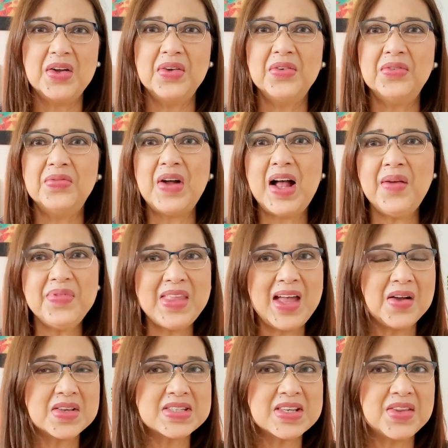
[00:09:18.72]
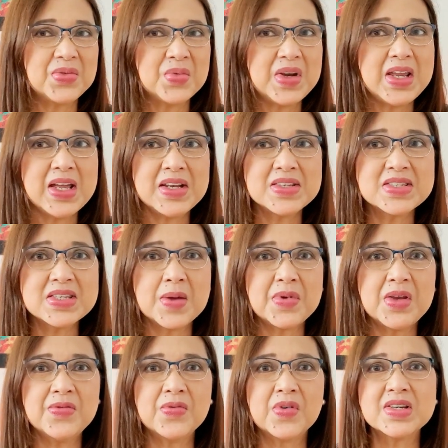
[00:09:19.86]

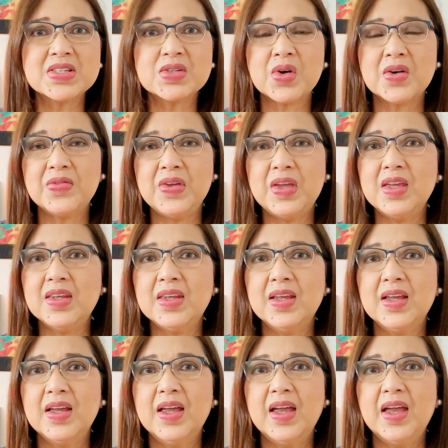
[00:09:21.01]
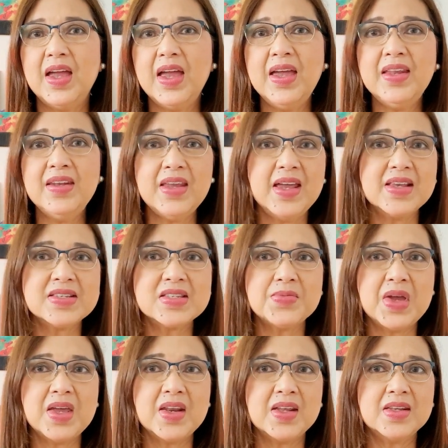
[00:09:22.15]
5,374 square feet, and
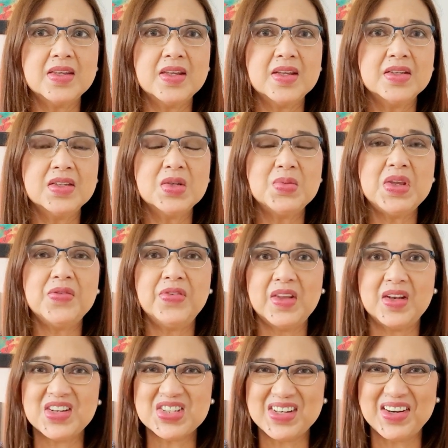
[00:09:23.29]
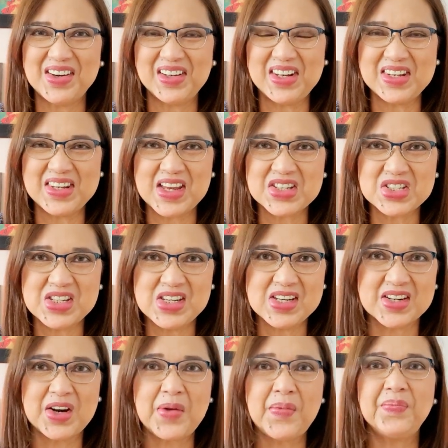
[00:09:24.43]
estimated to be finished early next
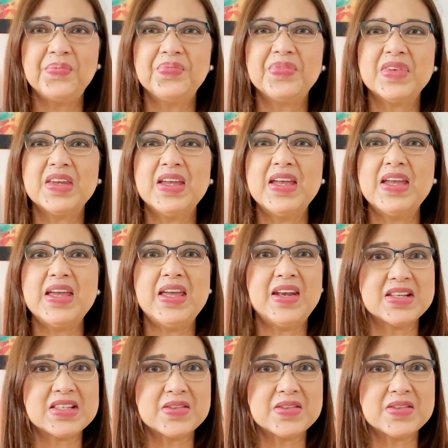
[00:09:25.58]
year. It is